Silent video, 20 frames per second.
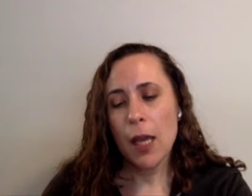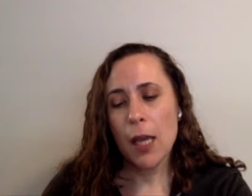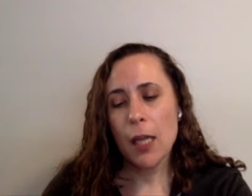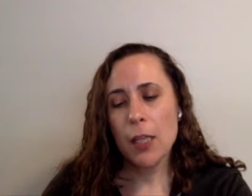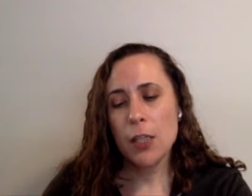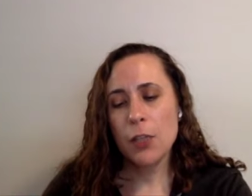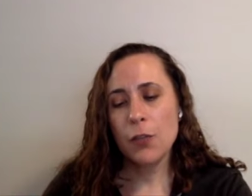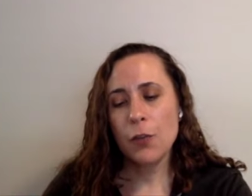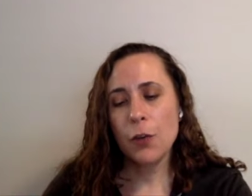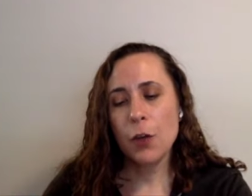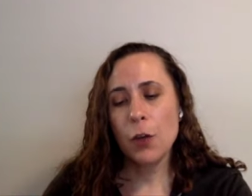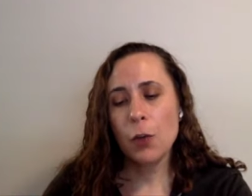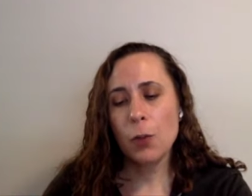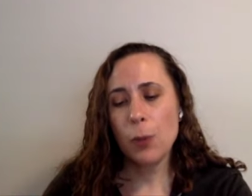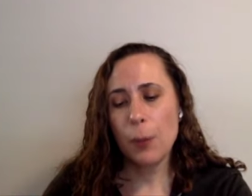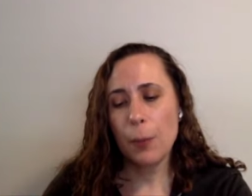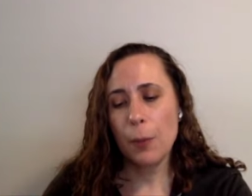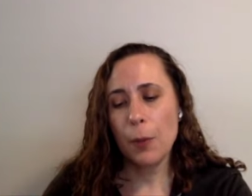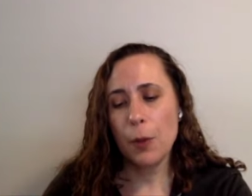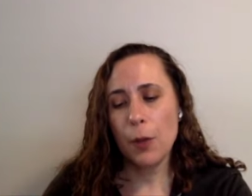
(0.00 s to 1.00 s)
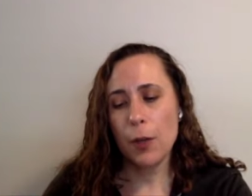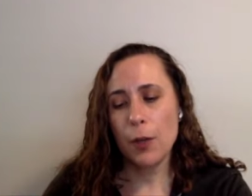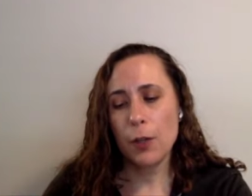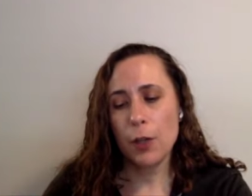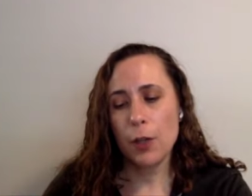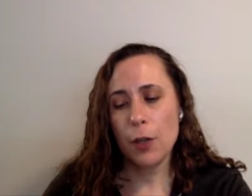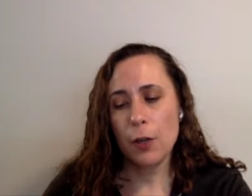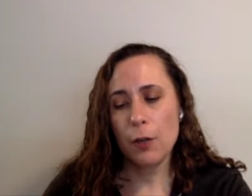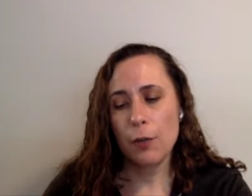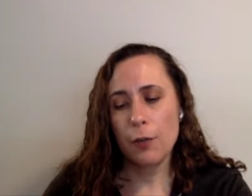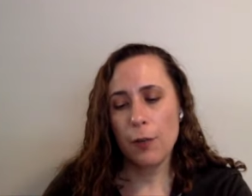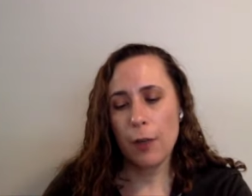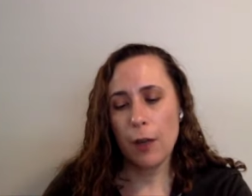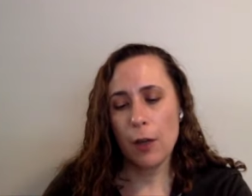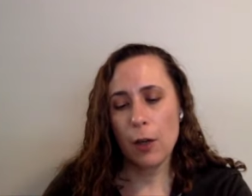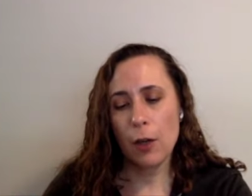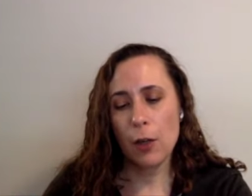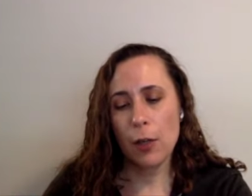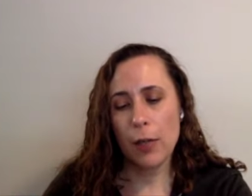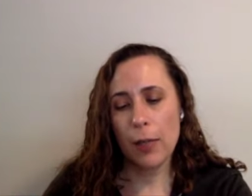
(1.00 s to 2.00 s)
Its fur rippled under her
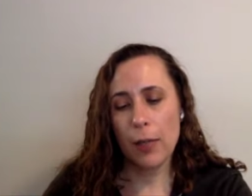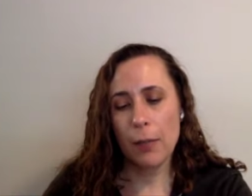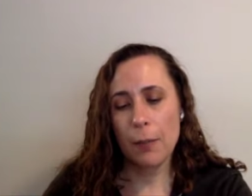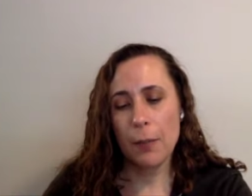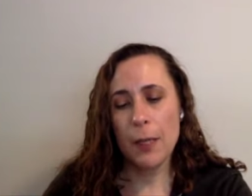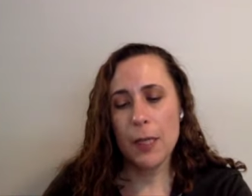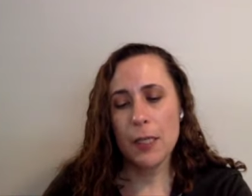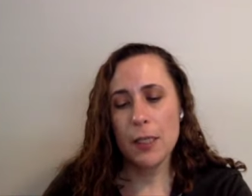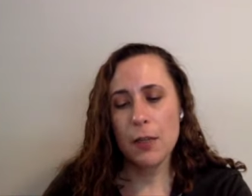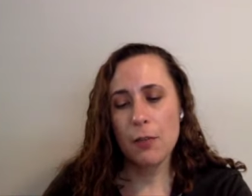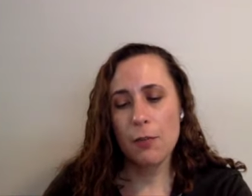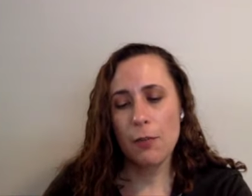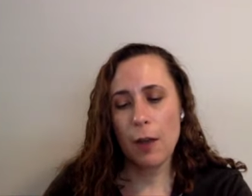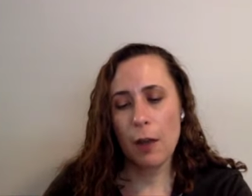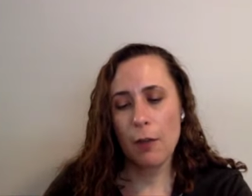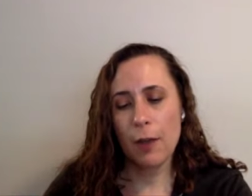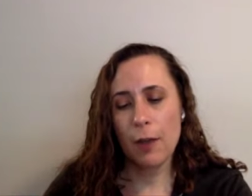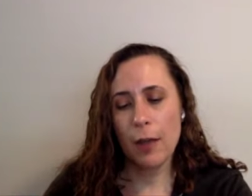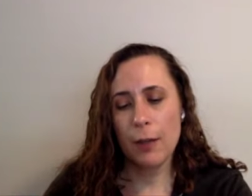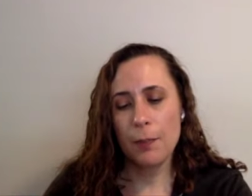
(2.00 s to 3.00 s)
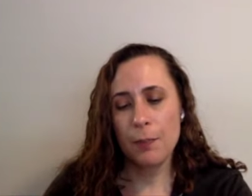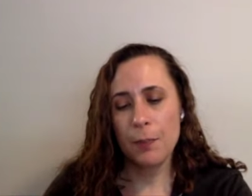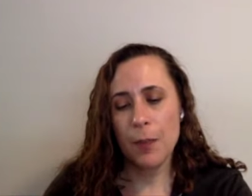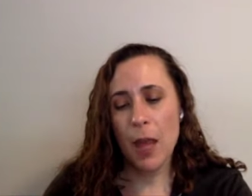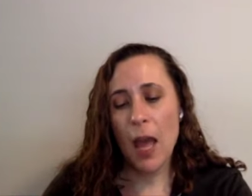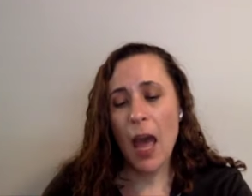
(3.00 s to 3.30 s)
finger like a piece of velvet.